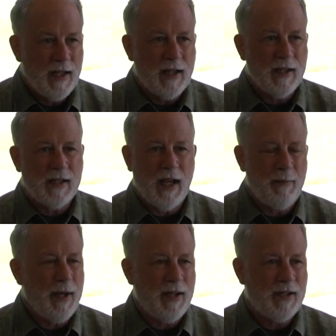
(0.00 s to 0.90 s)
does
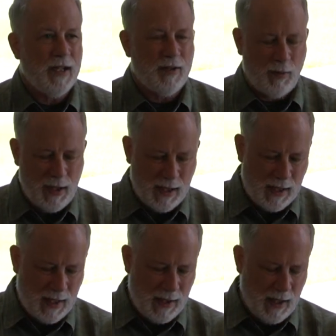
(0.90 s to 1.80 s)
that make sense? We just
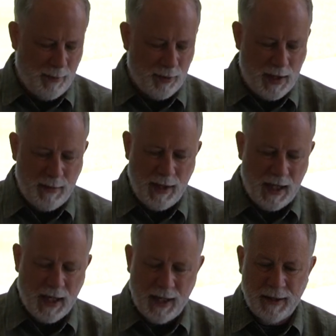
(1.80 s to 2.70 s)
had the MOT
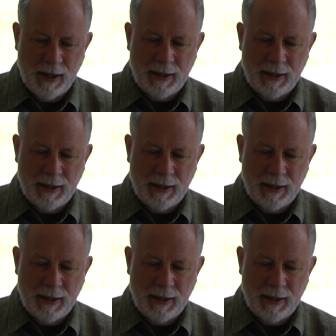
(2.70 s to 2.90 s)
meeting, and